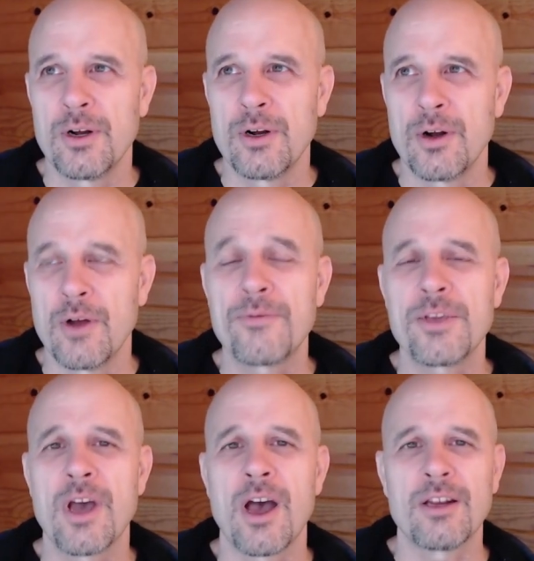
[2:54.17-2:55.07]
a
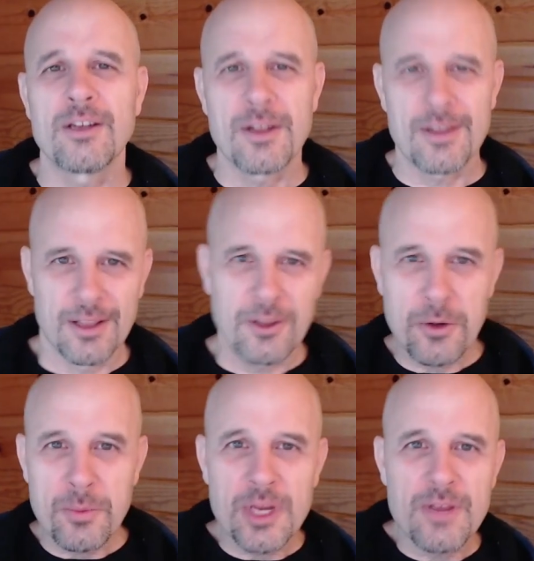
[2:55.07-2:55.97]
Fiat, a little
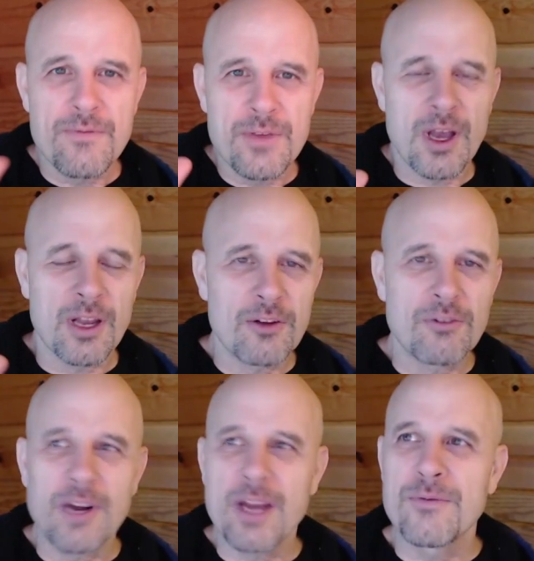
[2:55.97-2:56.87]
mini Fiat, a little
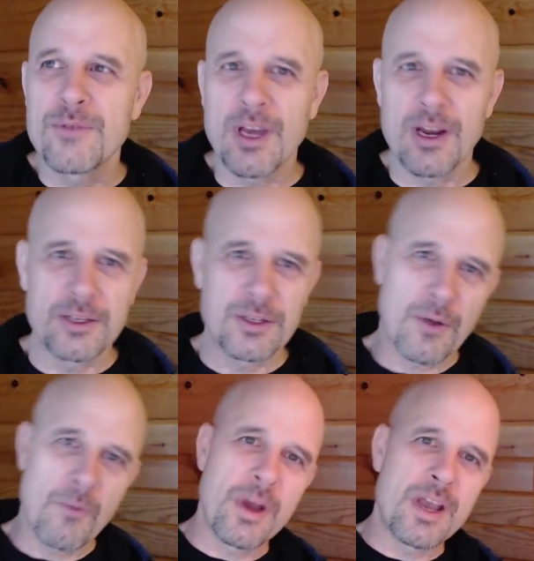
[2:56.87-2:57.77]
red Fiat. And I took it
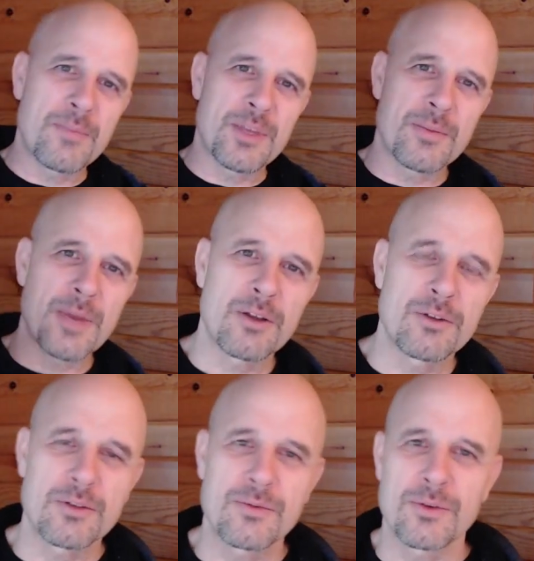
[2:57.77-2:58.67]
way up in the
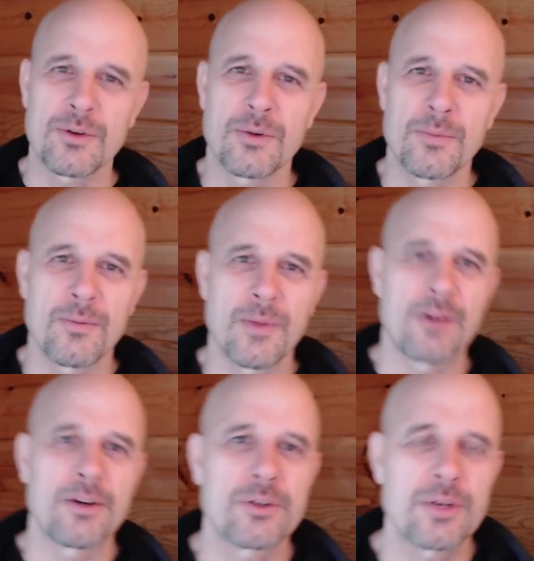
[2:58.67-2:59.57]
mountains for my
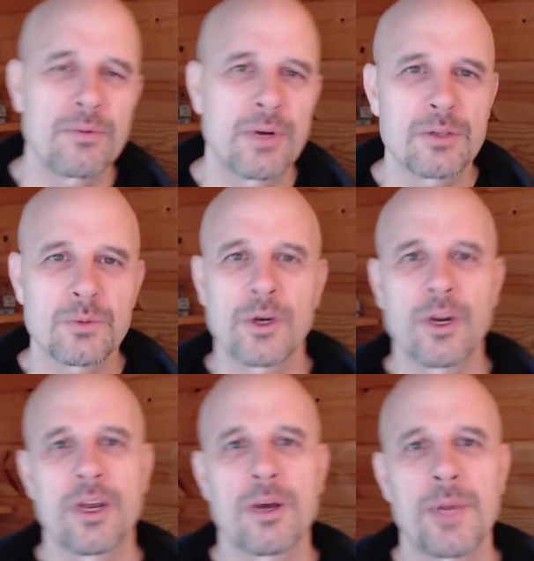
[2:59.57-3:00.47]
retreat when I was
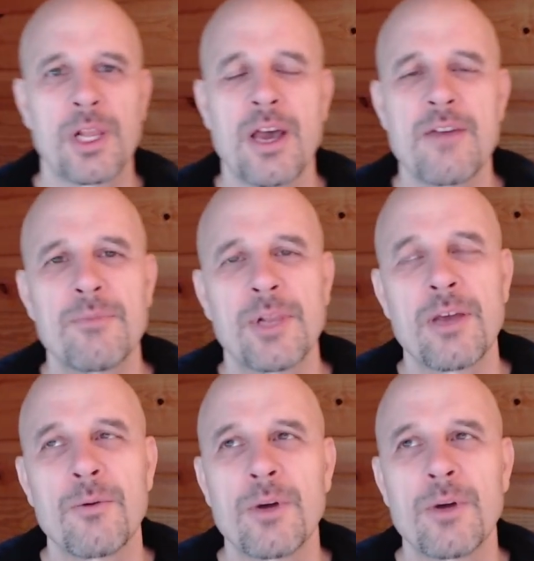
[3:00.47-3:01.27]
working on my life plan one